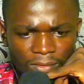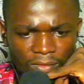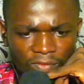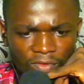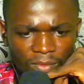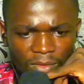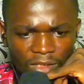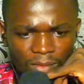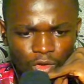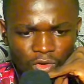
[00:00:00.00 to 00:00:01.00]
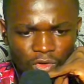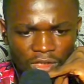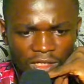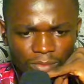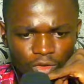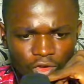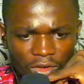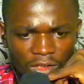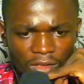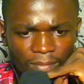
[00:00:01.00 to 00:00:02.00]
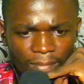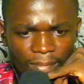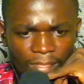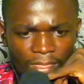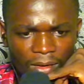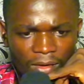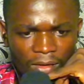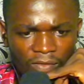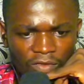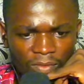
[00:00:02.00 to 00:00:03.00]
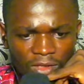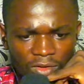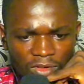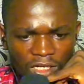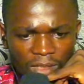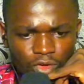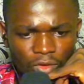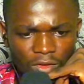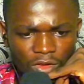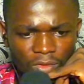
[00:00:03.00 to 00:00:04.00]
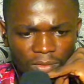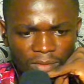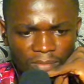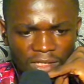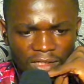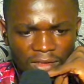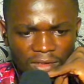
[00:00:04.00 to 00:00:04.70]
Opponent captures here, I capture here. Opponent doesn't capture. What is opponent playing?